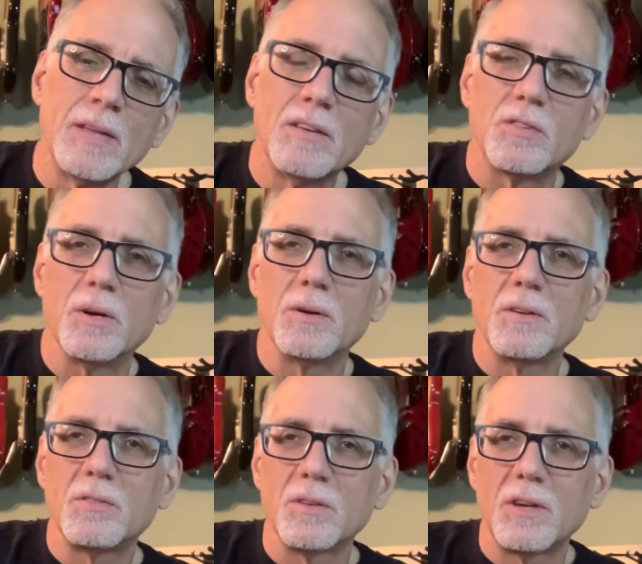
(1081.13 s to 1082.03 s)
so
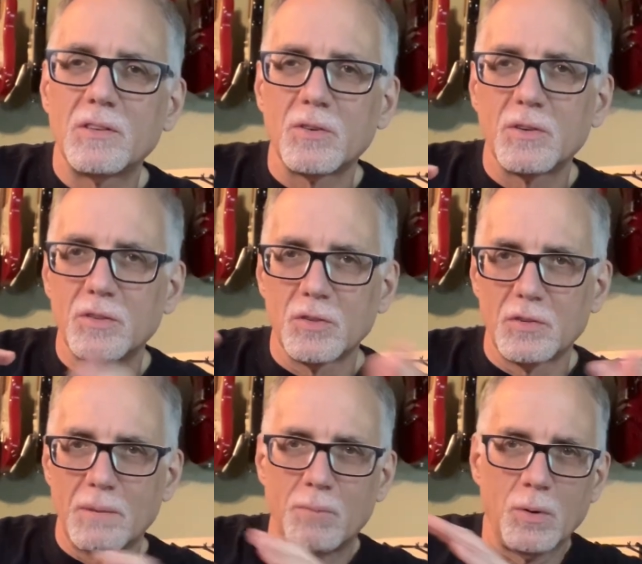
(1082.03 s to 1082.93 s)
those
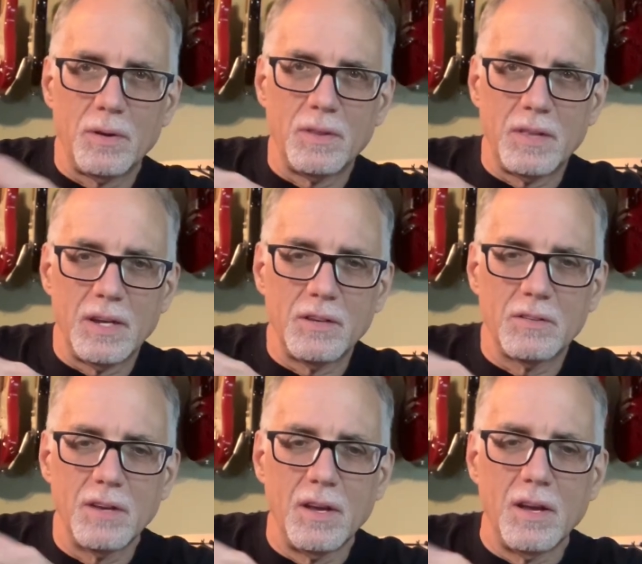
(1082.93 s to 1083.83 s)
are important
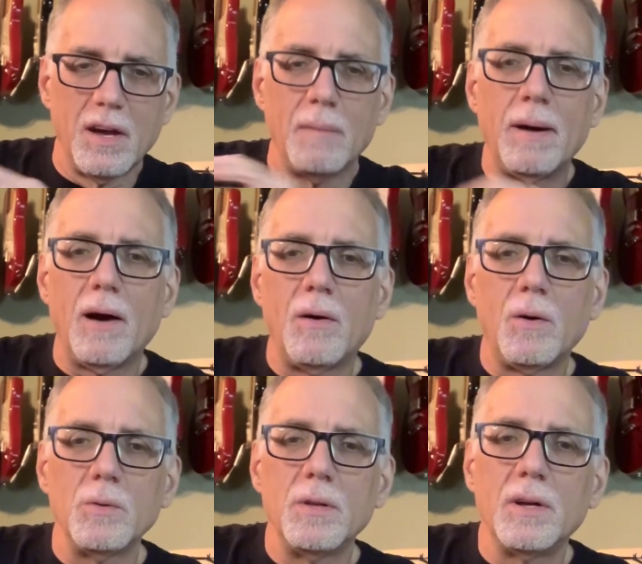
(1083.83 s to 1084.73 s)
things about
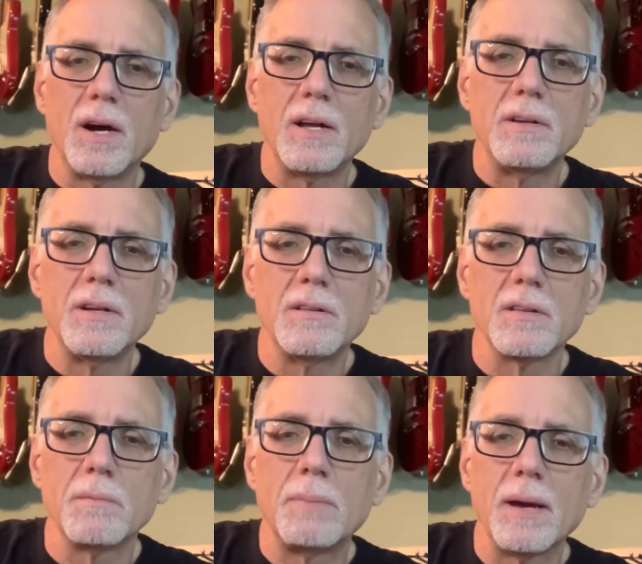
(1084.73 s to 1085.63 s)
holding on to
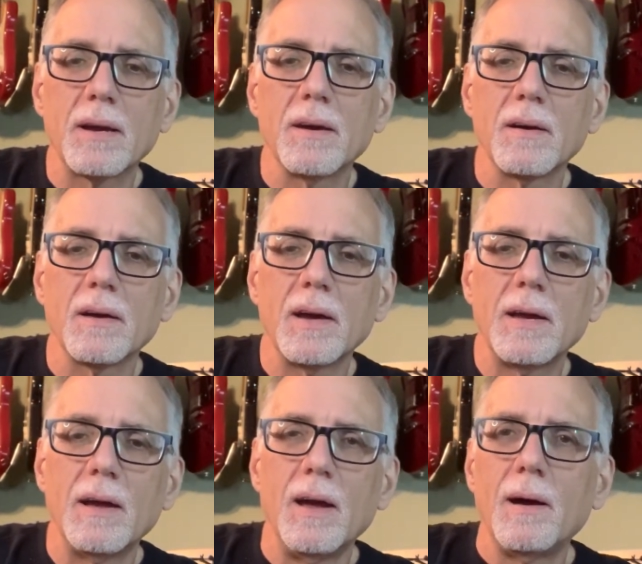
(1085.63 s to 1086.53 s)
the pick. Okay,
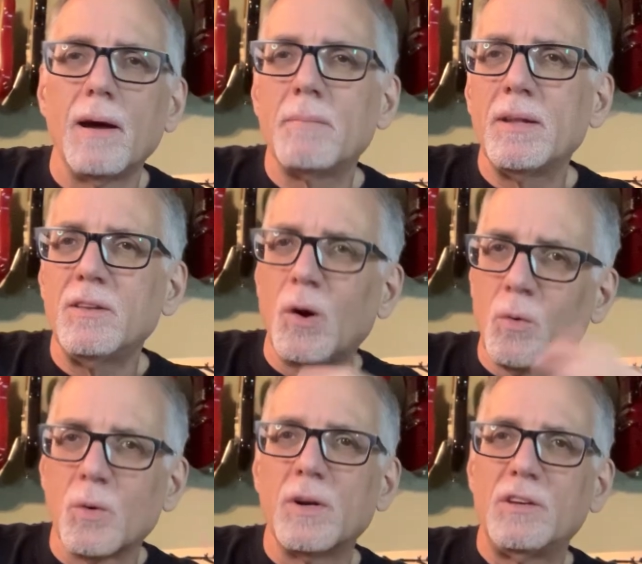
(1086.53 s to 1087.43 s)
but don't
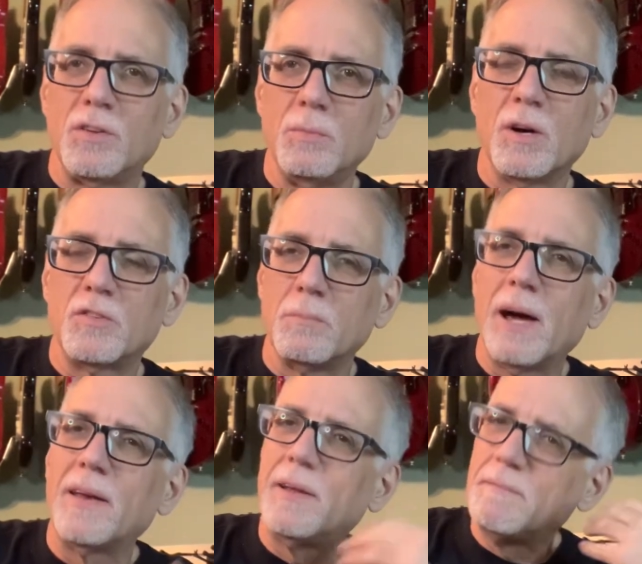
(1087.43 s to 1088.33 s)
worry too much
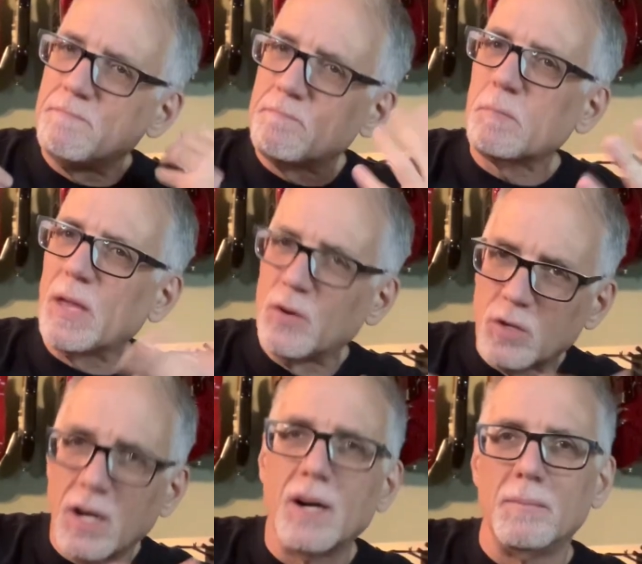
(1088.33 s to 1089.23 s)
about it. It'll
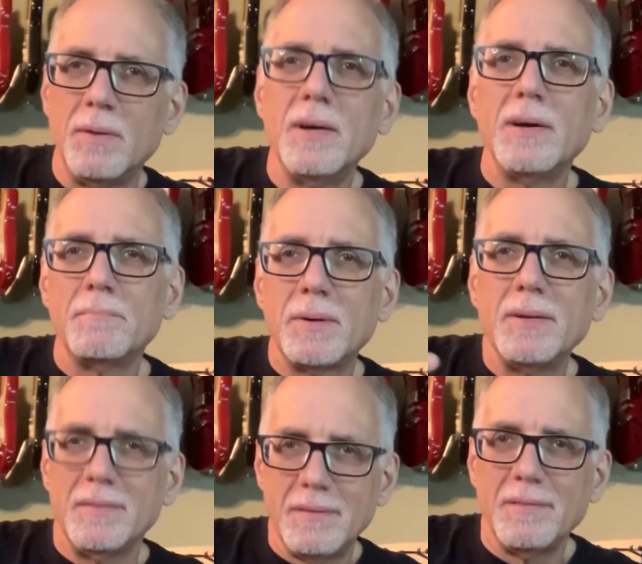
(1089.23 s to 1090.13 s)
come,
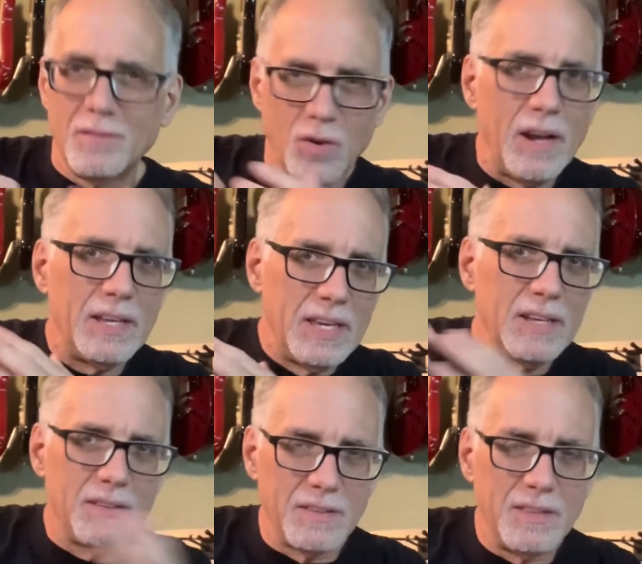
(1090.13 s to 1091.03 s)
but try to
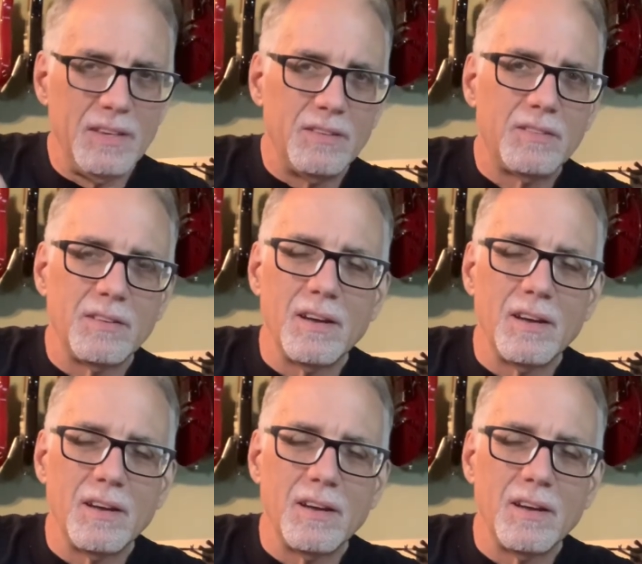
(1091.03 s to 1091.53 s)
get to these